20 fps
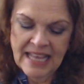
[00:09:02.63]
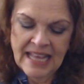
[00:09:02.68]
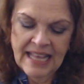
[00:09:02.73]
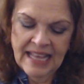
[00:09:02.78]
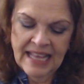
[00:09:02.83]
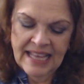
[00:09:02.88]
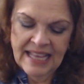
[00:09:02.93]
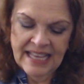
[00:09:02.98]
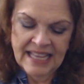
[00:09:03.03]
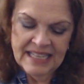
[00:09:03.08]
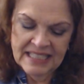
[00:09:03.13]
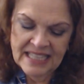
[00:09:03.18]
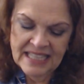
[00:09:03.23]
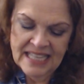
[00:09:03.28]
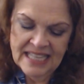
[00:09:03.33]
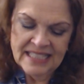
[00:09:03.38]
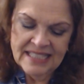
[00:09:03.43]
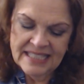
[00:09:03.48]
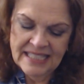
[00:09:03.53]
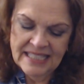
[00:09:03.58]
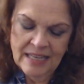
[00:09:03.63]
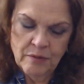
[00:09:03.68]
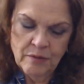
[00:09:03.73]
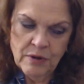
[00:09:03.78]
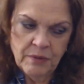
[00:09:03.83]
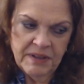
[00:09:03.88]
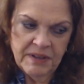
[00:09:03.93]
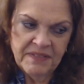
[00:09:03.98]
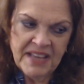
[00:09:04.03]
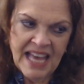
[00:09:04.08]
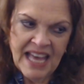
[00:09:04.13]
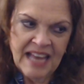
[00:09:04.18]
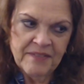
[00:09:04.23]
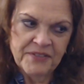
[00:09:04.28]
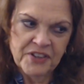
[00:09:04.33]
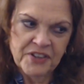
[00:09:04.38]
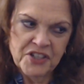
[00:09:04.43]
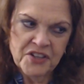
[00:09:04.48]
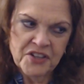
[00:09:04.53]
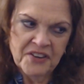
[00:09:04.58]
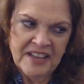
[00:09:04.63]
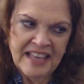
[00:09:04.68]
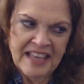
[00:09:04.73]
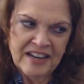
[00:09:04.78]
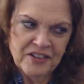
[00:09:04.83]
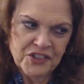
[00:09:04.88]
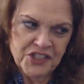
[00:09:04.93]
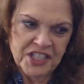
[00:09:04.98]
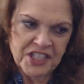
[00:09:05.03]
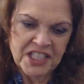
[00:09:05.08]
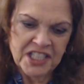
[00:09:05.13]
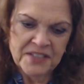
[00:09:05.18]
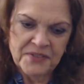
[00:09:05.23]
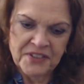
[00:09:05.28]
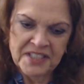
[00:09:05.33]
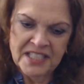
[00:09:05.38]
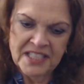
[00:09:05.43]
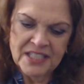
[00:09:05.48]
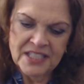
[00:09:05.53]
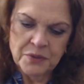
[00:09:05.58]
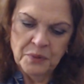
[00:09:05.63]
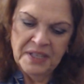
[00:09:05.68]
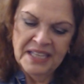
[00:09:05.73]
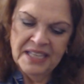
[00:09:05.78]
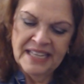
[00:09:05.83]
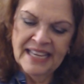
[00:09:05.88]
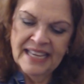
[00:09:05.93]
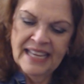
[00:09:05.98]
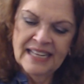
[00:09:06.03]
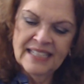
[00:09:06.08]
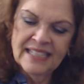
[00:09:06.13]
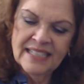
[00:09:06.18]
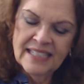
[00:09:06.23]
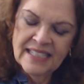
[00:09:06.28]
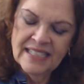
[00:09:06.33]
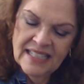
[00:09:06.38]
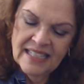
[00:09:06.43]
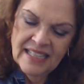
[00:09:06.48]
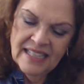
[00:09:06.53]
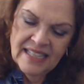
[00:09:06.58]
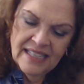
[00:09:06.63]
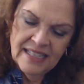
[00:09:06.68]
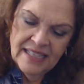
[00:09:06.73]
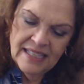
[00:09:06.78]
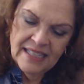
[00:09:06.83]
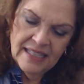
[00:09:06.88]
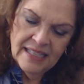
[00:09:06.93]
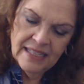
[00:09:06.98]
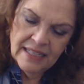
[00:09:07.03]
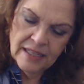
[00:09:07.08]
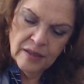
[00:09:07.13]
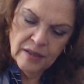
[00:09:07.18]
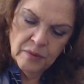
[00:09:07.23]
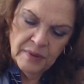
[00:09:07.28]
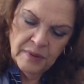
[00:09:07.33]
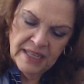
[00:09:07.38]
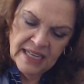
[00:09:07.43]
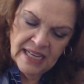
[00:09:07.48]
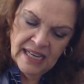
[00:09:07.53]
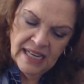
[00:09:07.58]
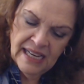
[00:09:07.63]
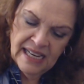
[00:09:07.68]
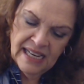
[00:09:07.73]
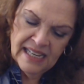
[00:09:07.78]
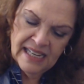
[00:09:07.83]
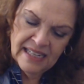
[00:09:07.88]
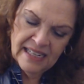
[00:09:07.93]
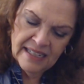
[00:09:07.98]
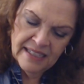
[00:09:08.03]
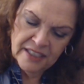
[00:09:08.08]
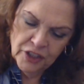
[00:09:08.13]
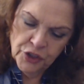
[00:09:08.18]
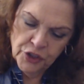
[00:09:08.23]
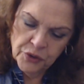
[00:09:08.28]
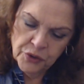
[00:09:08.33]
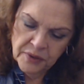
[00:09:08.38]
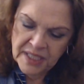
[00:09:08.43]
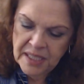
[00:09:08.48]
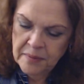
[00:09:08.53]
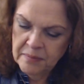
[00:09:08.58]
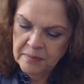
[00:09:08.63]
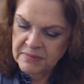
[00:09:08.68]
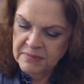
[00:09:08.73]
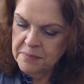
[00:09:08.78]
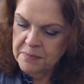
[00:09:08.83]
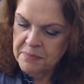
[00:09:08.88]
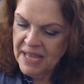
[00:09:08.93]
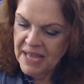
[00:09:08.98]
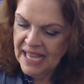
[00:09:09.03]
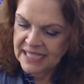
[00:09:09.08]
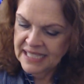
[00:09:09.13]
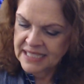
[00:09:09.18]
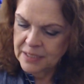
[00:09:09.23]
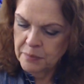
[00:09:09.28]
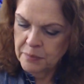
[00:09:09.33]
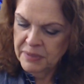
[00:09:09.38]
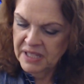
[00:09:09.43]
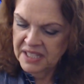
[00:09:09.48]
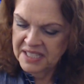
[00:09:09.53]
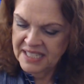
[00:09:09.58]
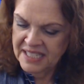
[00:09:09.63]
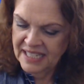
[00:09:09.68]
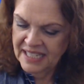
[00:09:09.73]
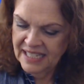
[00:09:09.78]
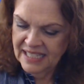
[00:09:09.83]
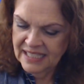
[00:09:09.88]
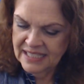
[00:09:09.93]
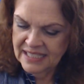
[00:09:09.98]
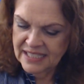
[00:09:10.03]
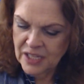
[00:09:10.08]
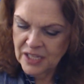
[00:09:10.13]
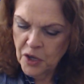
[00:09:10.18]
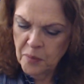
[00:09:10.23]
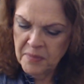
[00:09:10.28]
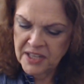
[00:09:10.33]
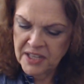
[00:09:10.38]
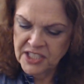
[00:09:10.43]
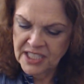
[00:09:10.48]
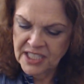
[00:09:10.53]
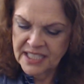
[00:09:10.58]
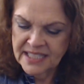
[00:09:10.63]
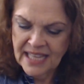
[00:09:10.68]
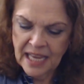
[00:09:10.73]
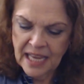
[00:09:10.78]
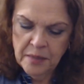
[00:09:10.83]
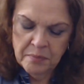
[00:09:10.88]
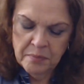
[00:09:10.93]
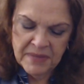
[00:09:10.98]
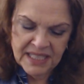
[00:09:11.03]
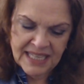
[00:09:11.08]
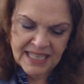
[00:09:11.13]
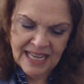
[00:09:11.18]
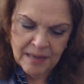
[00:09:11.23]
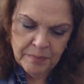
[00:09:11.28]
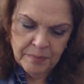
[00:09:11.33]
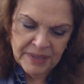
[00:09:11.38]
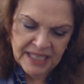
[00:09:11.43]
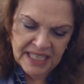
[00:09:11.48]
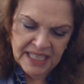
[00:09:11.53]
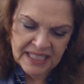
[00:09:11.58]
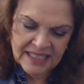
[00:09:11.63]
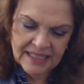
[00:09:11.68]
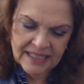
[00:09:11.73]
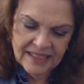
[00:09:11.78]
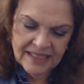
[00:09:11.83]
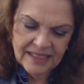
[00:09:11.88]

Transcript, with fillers: And let's see what we've got for your energies for this weekend. Here we are, dreams and possibilities. So much excitement happening.